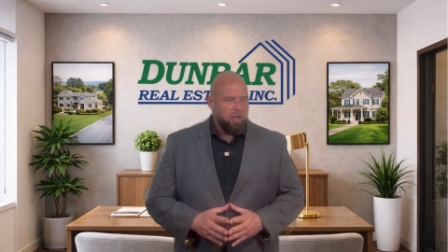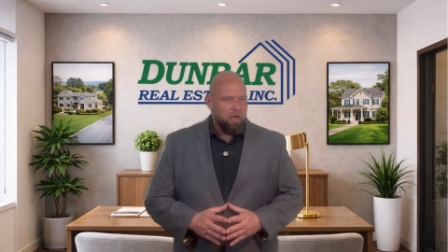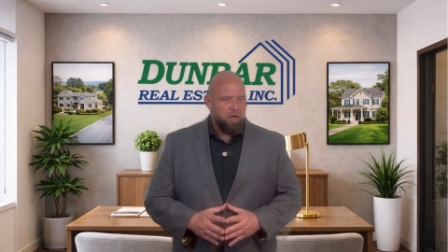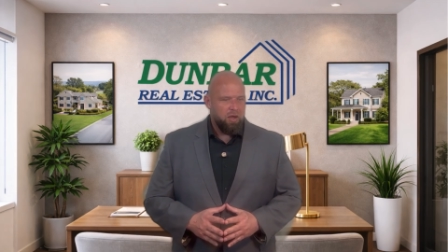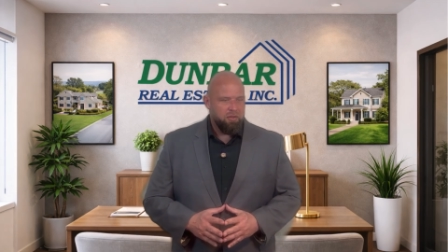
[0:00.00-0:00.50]

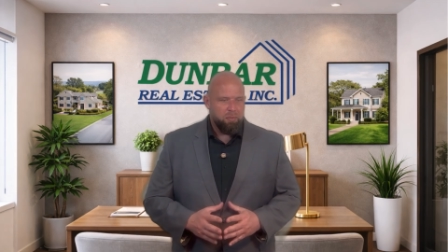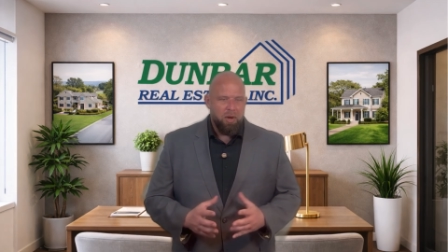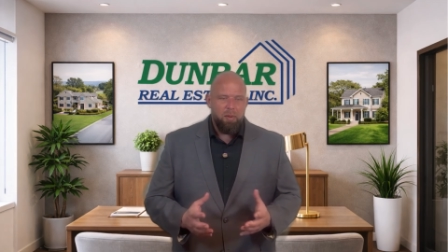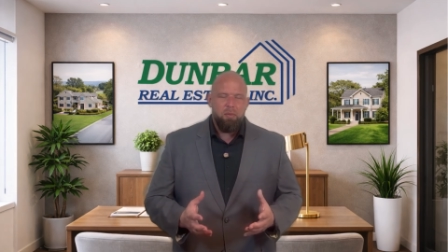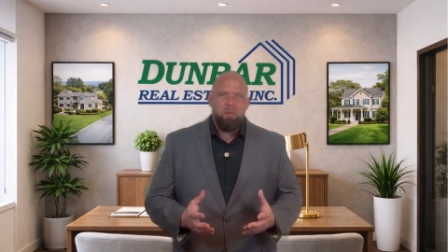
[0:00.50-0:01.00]
The
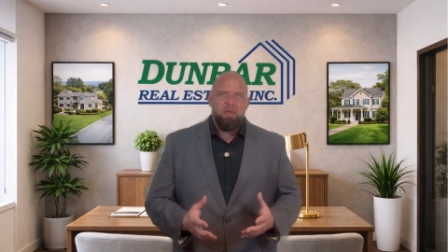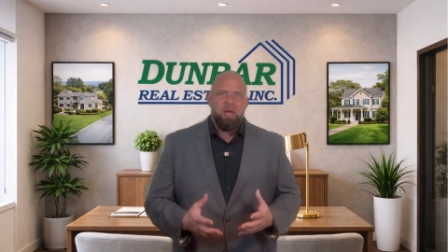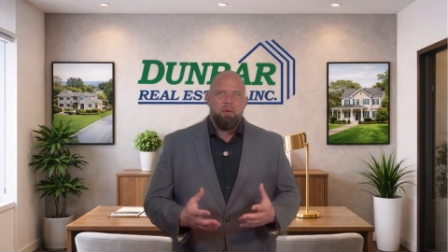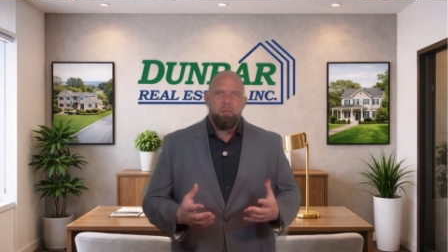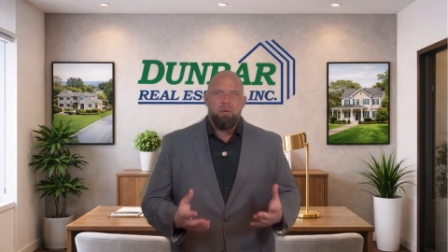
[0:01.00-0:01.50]
problem with
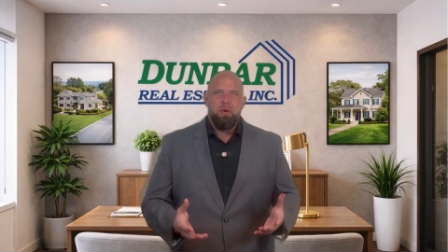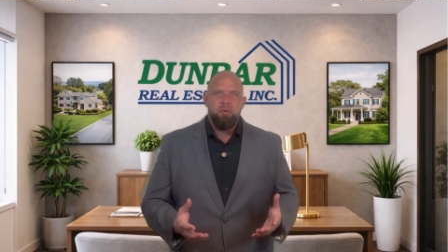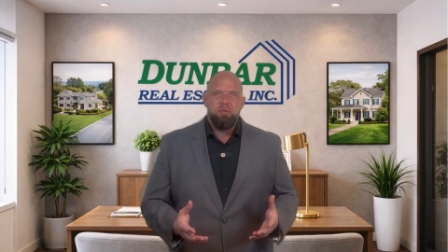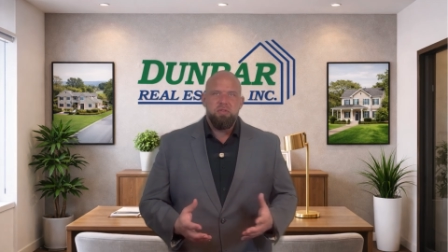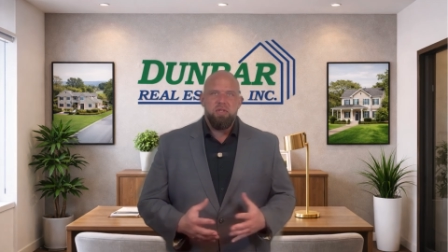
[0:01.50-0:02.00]
that
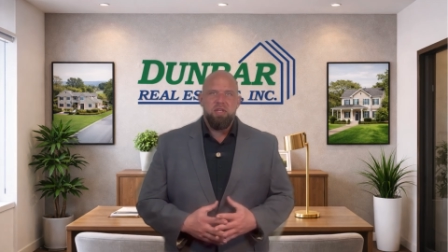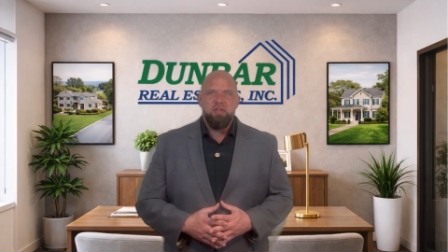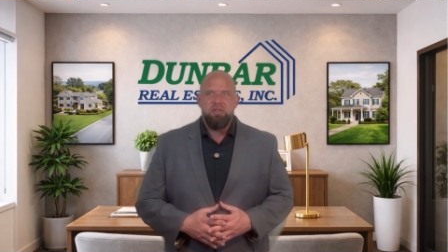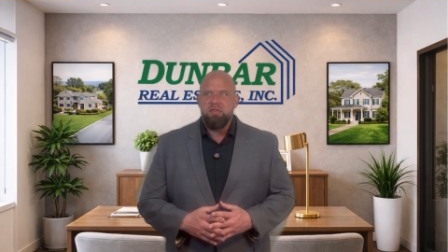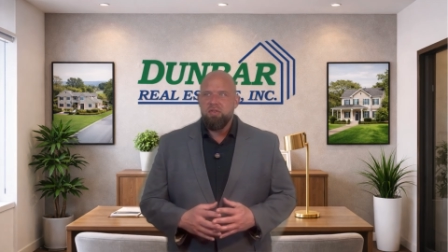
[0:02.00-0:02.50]
approach
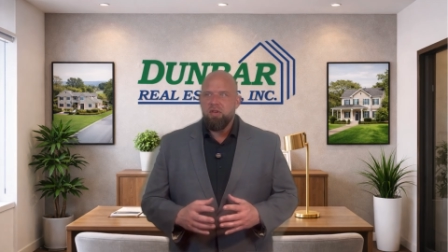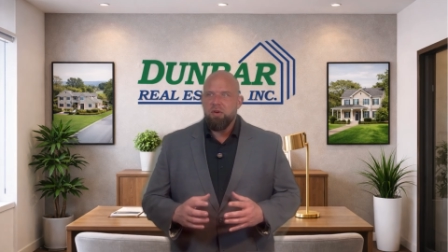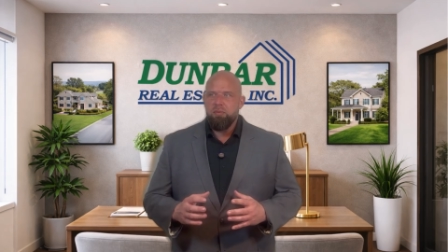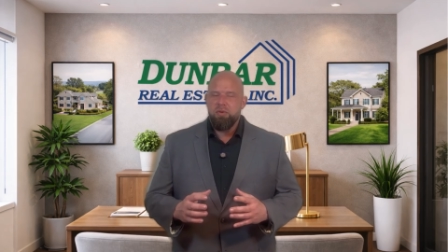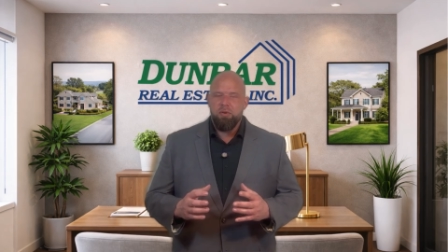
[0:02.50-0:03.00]
is
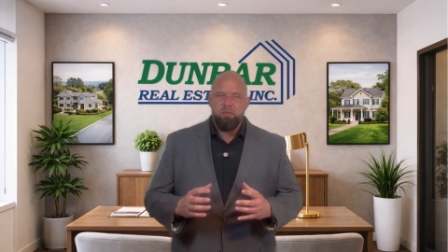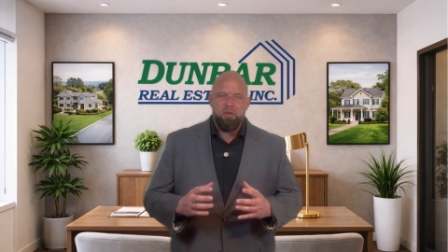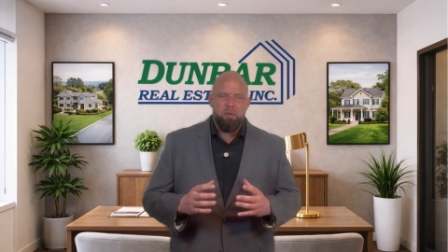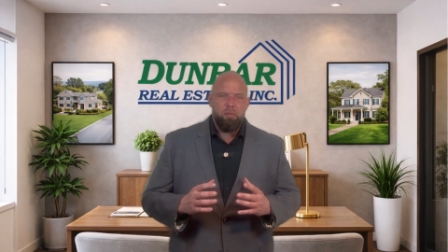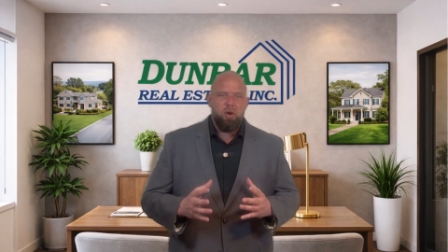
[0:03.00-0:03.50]

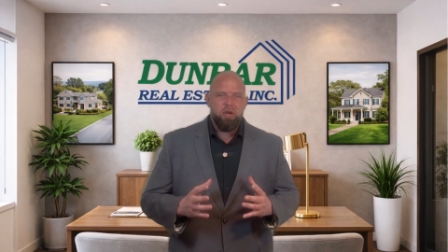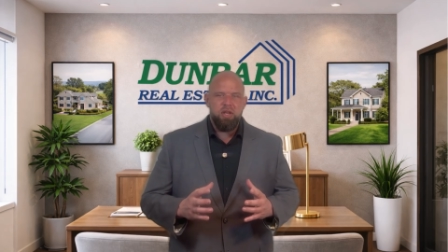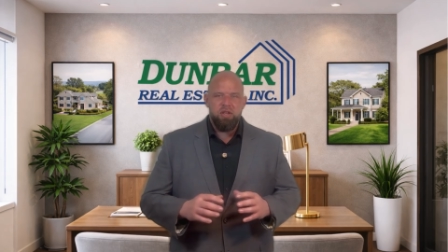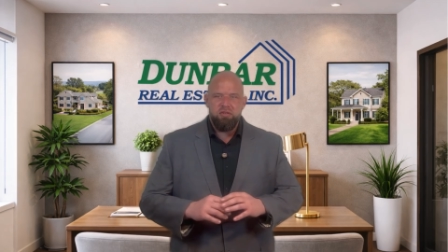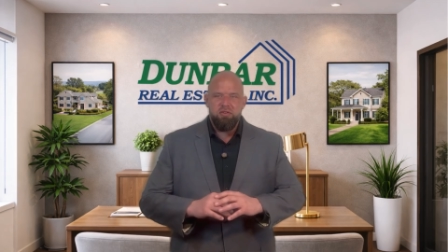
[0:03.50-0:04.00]
they're
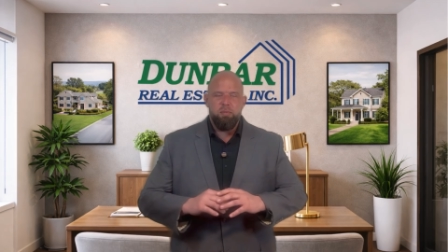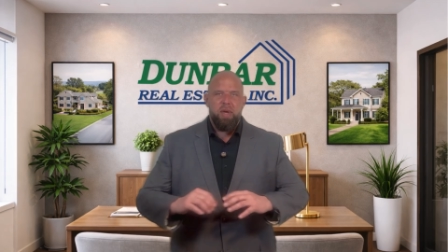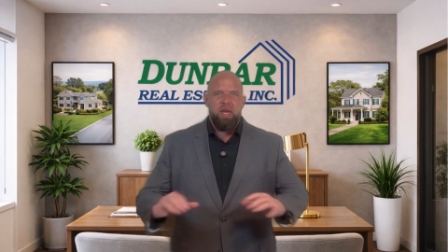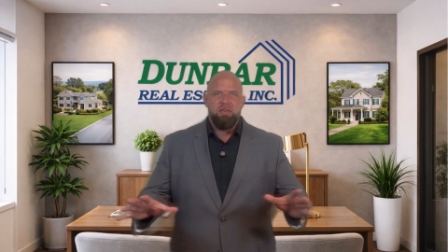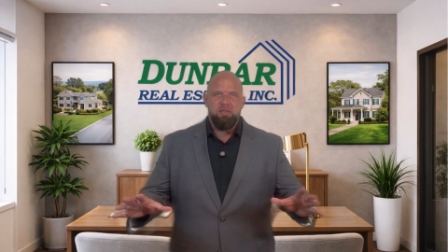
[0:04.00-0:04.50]
marketing to the
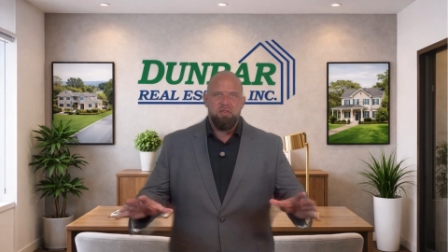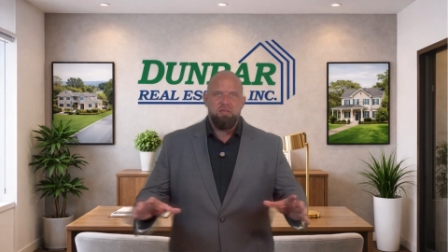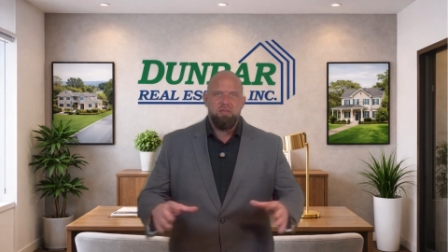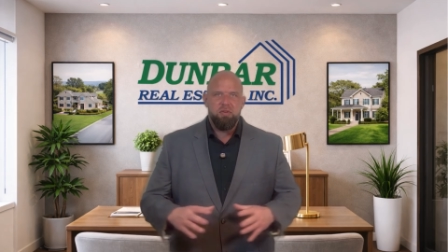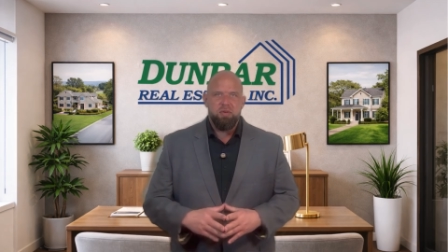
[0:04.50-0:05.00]

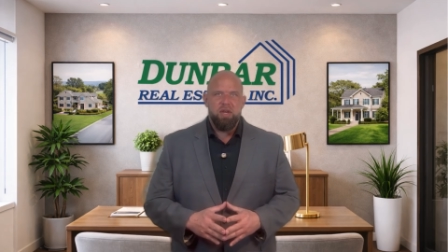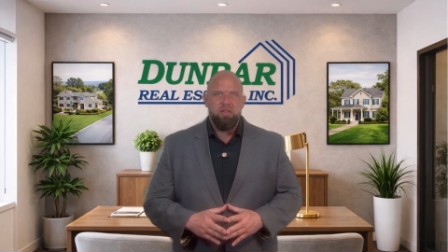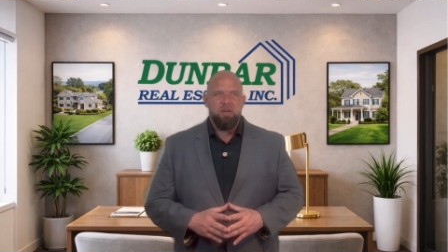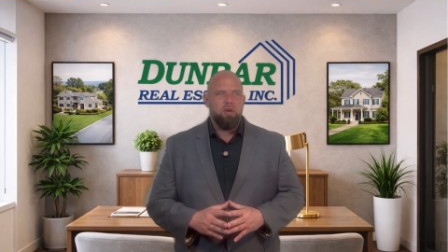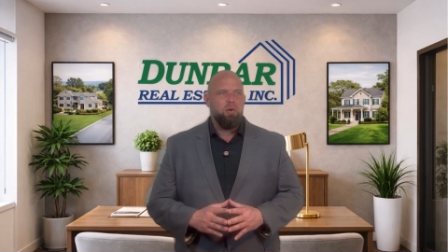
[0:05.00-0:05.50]
masses. Okay,
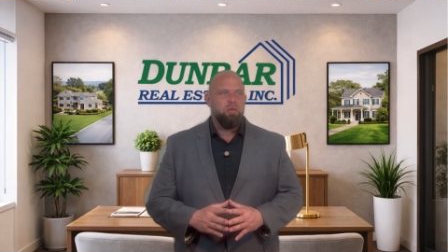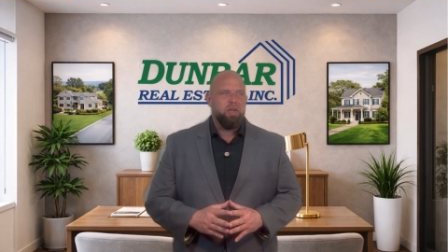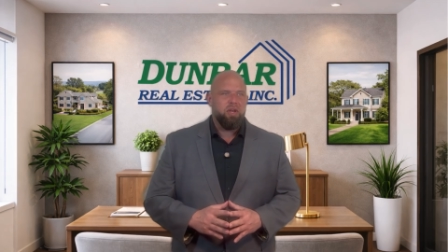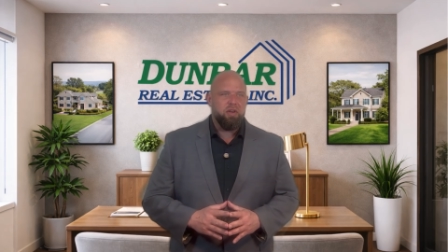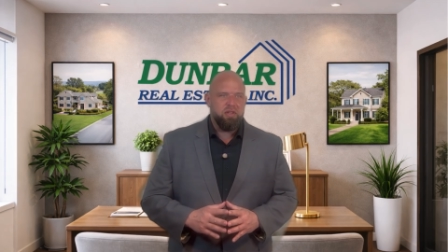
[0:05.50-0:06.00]
the goal
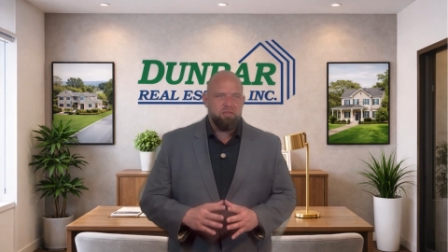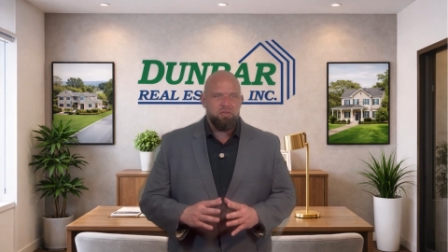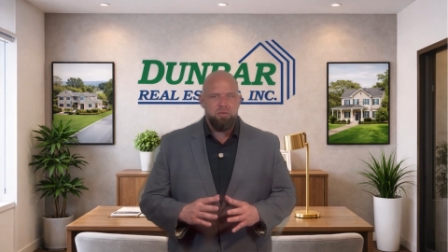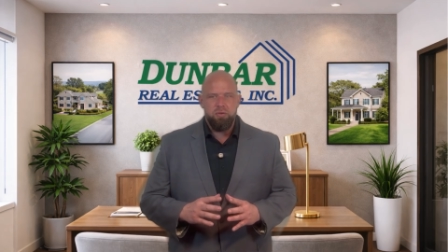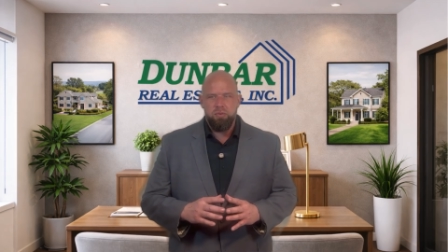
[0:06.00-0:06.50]
there is
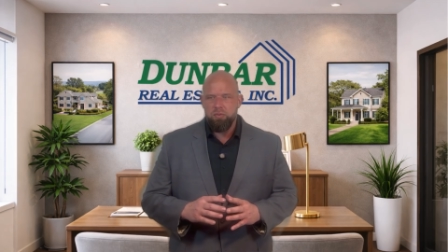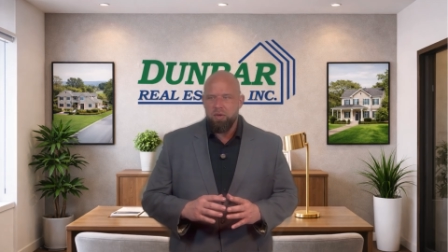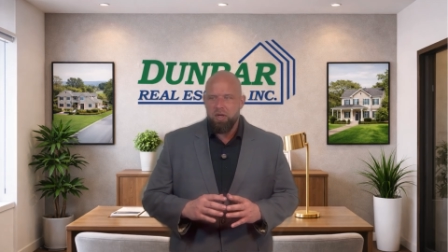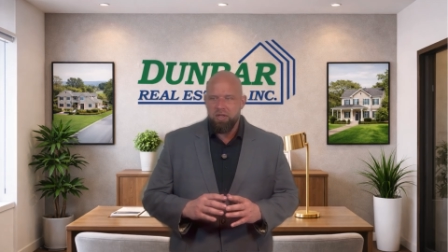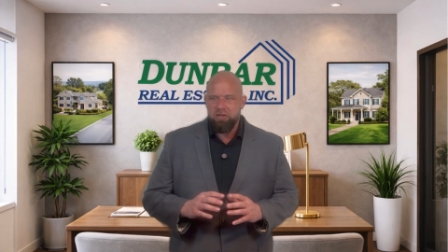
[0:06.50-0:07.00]

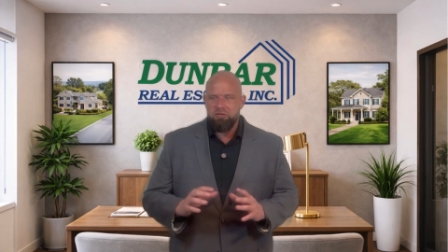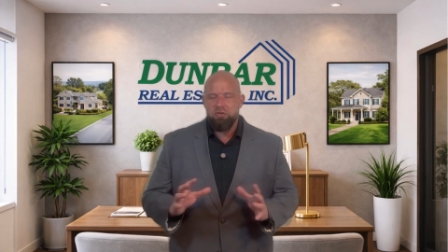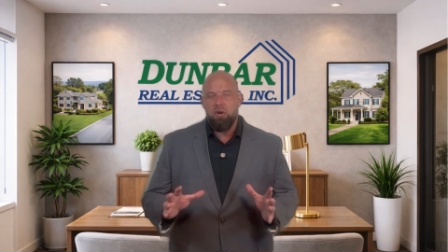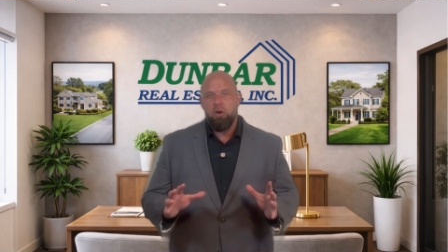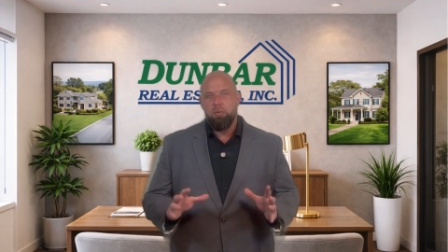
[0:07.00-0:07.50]
to get
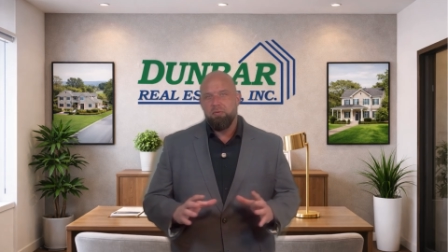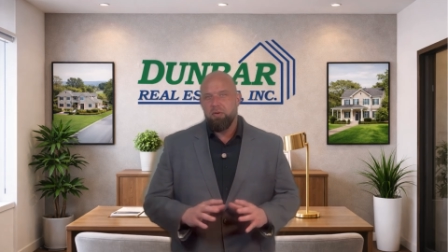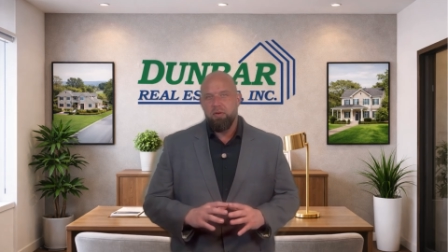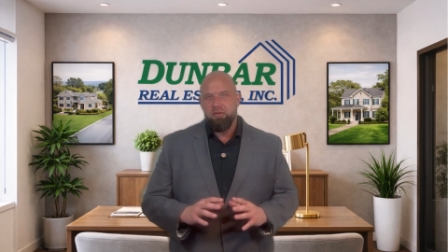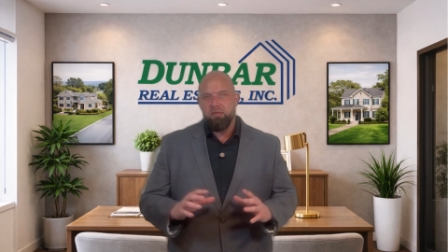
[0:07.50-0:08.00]
your home in
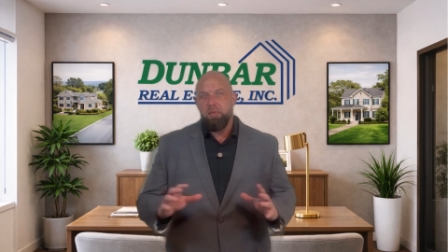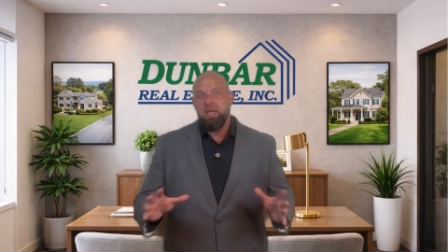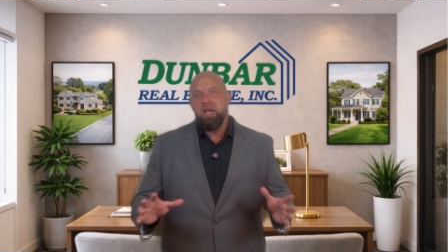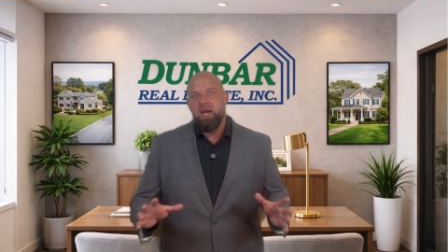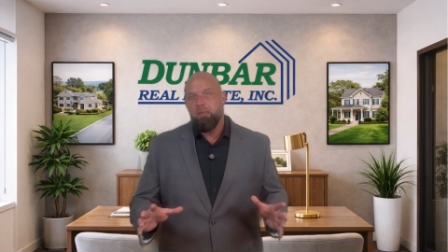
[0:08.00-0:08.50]
front of as
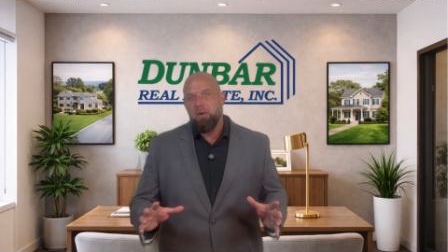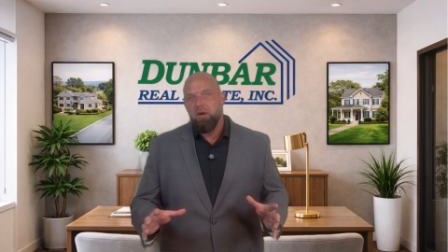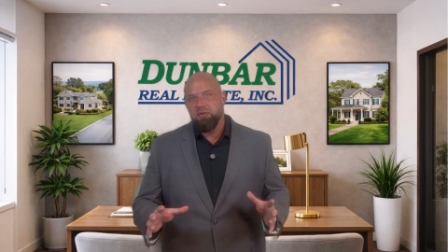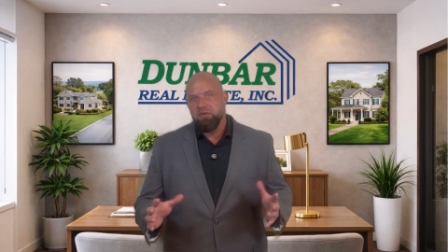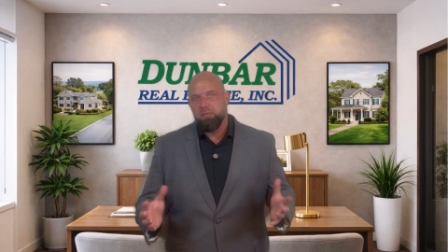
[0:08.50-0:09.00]
many eyeballs as